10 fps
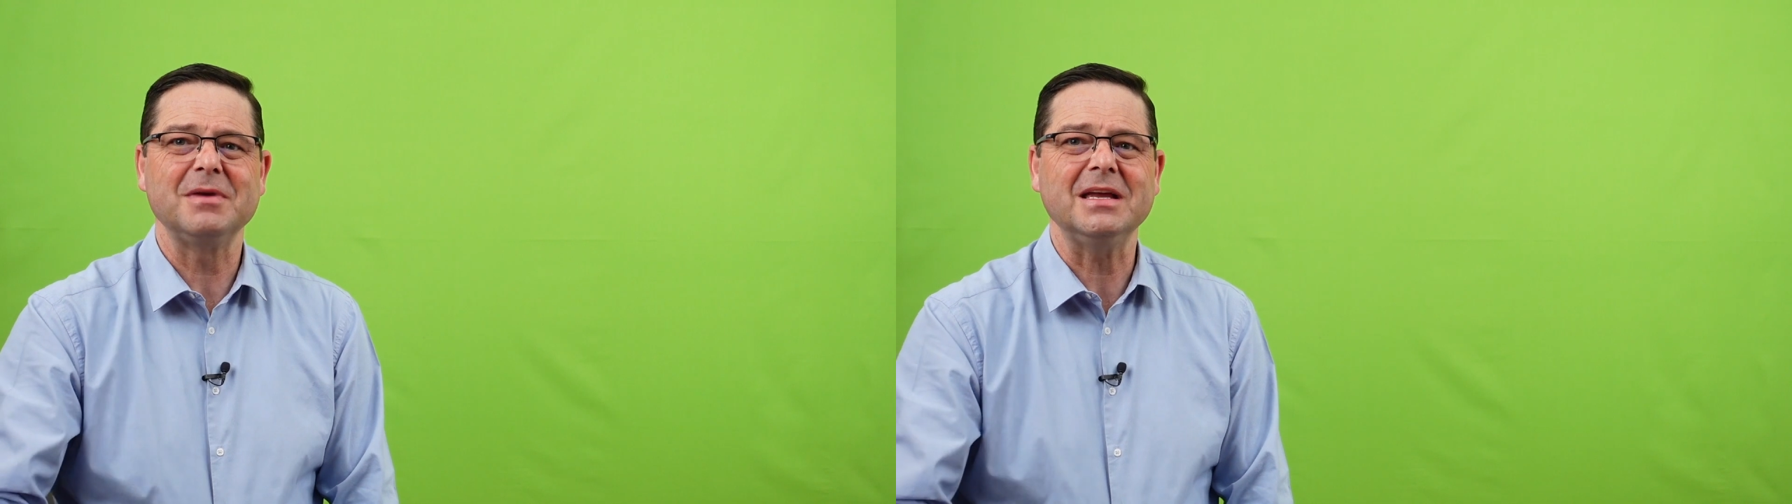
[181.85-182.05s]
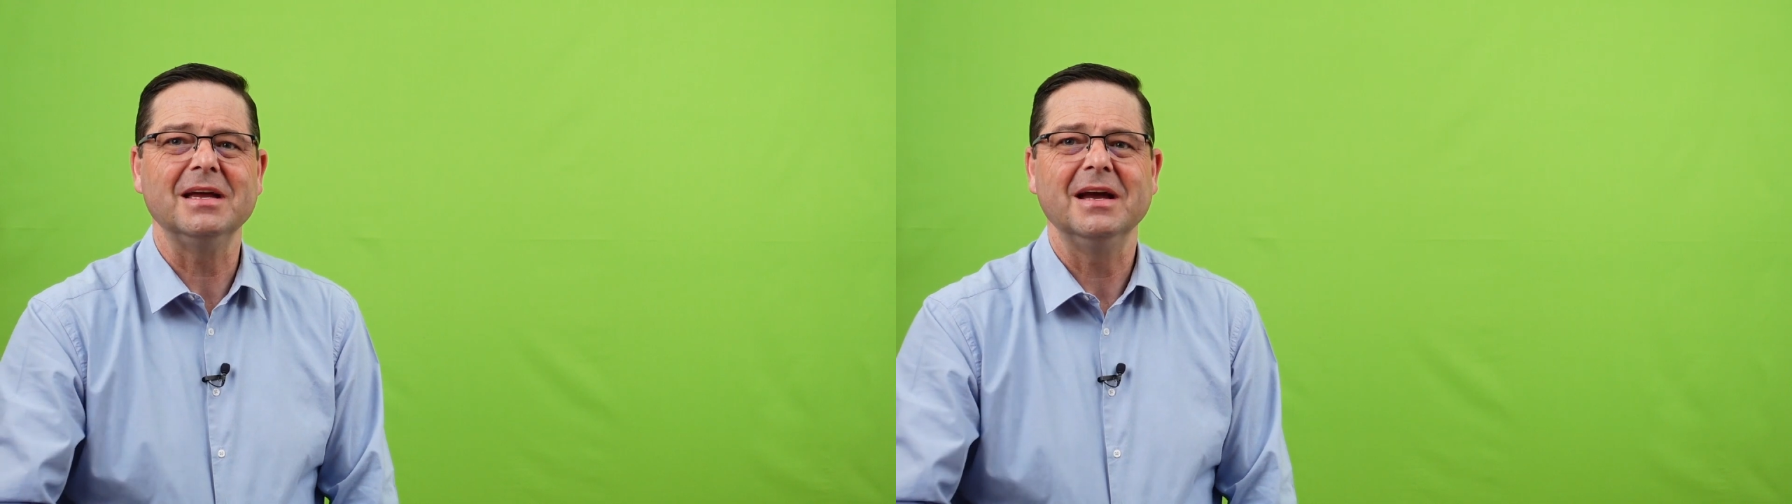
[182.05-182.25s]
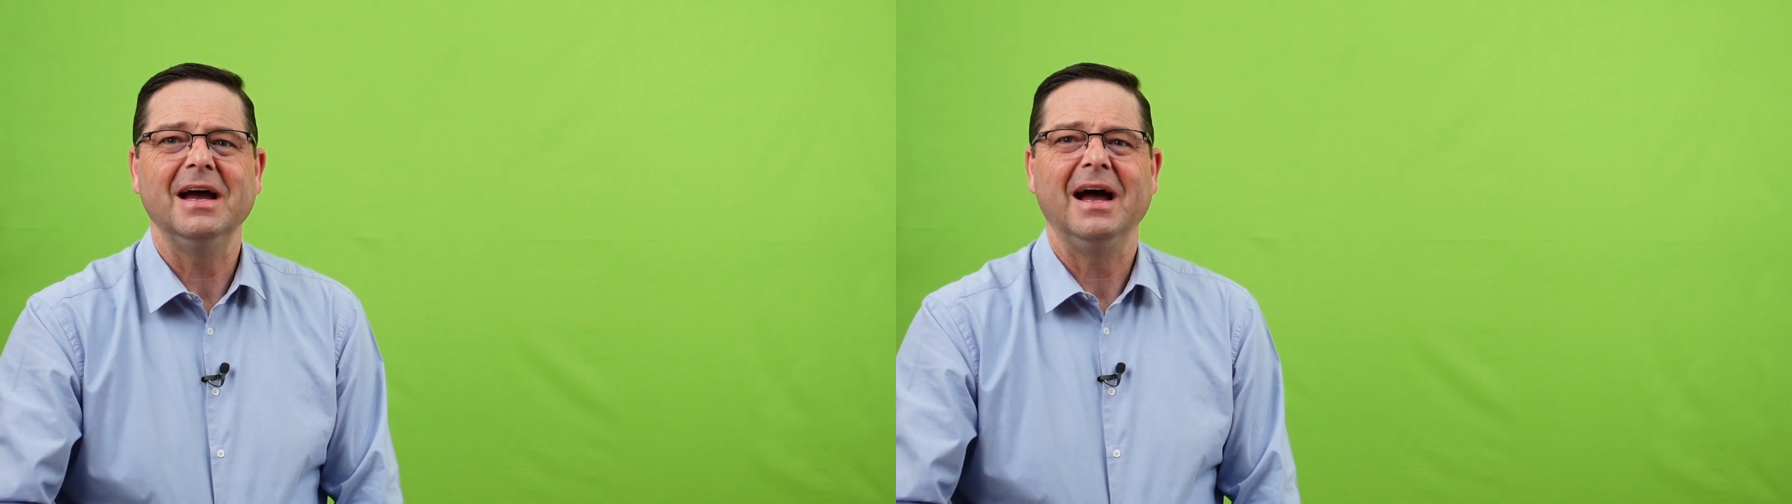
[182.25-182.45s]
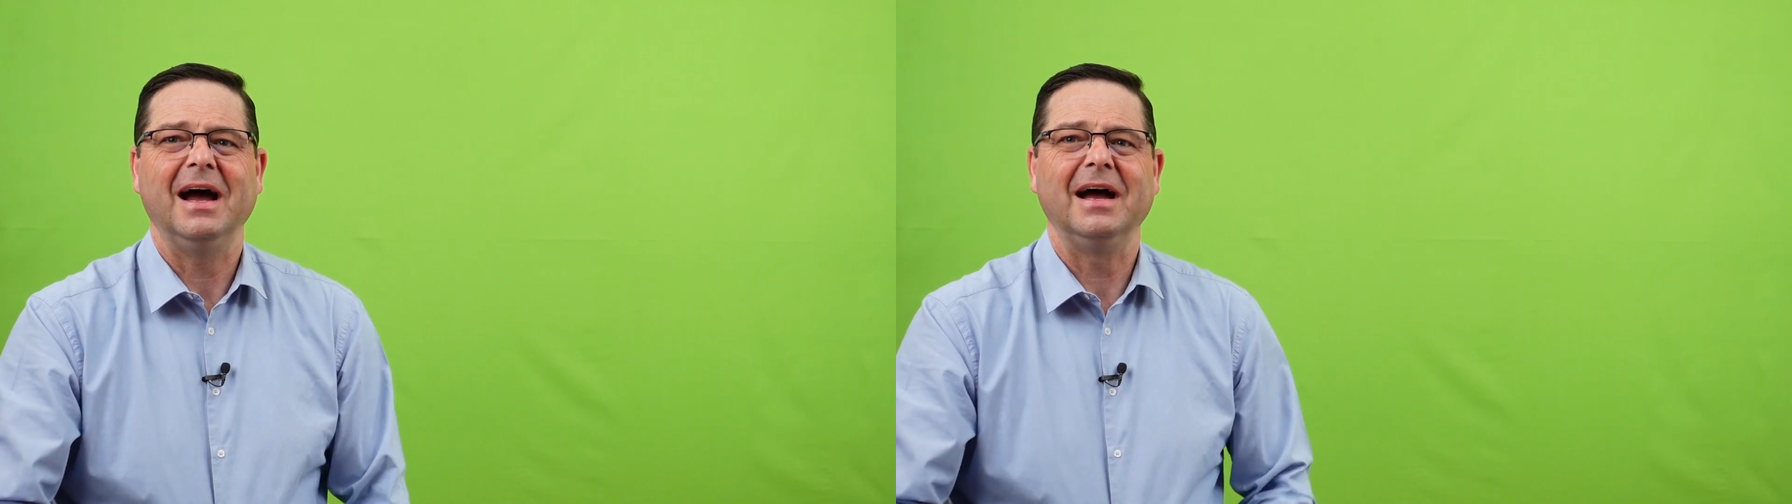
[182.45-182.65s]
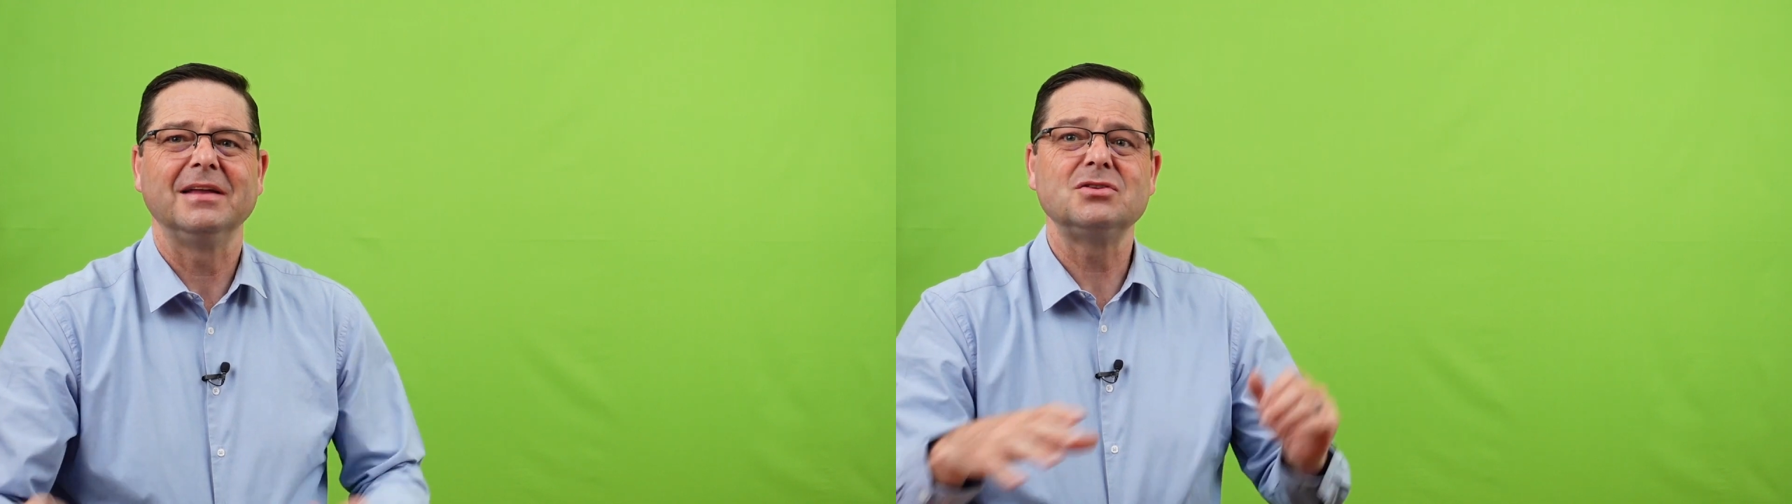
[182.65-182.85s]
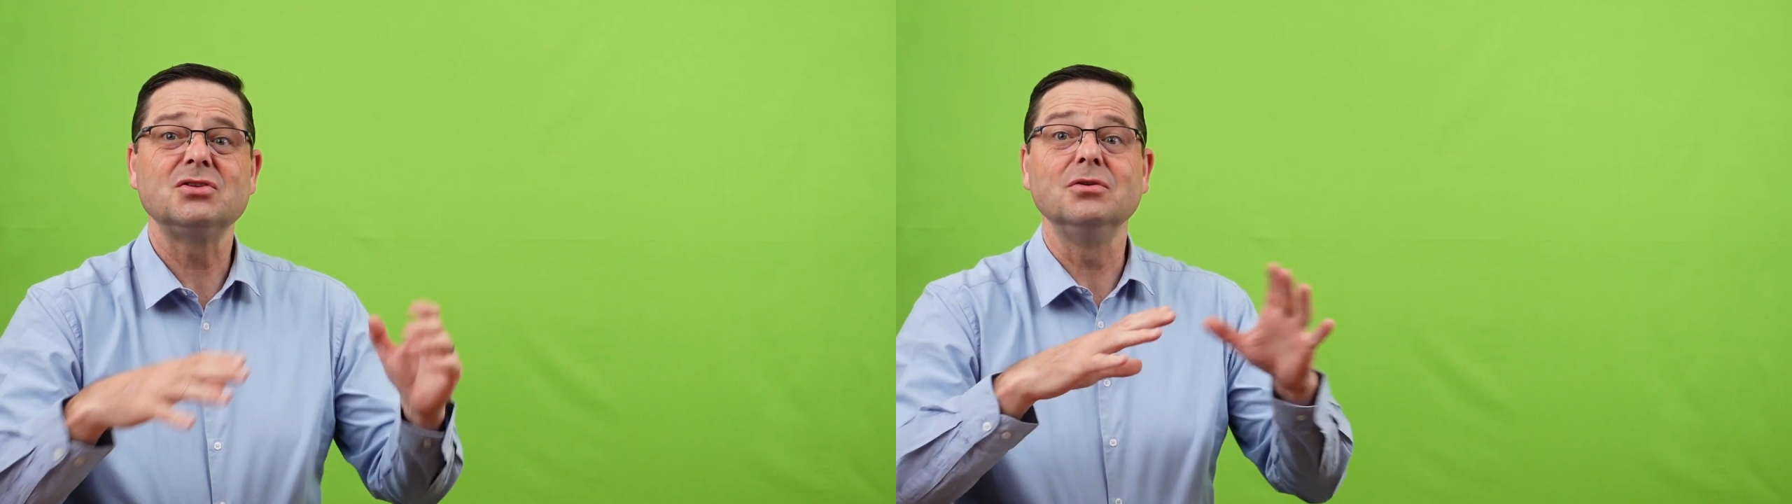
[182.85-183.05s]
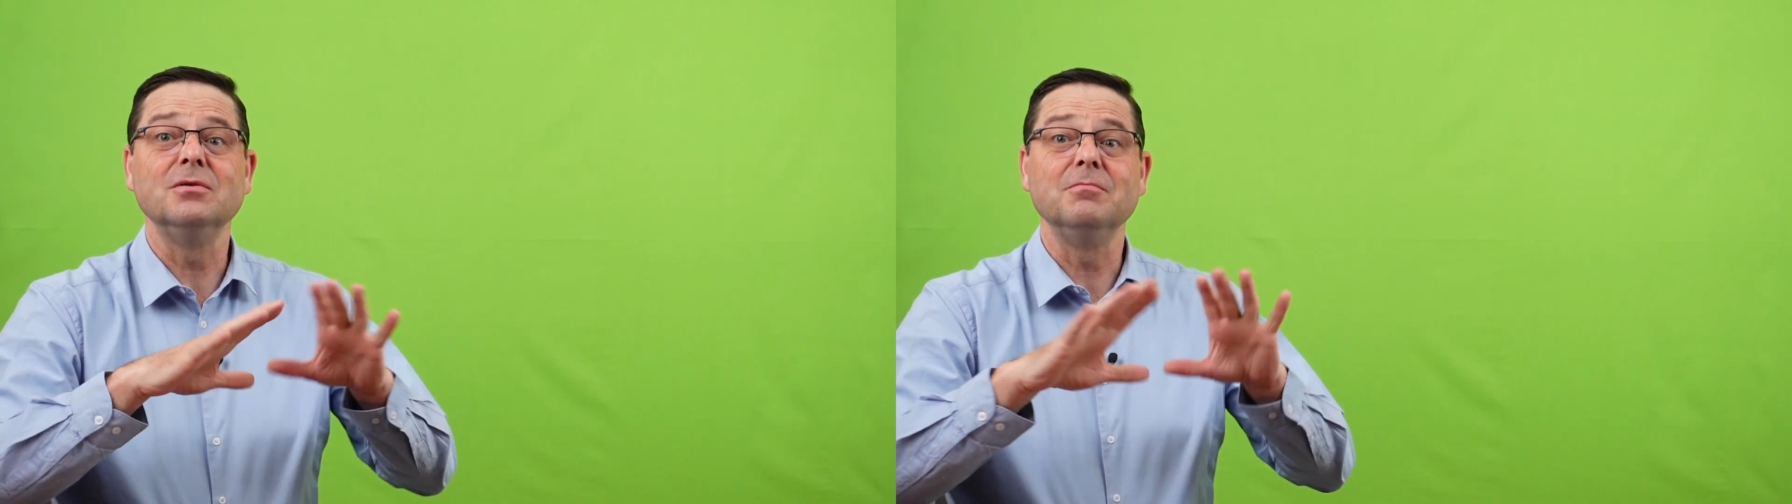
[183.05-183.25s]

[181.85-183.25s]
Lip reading: me to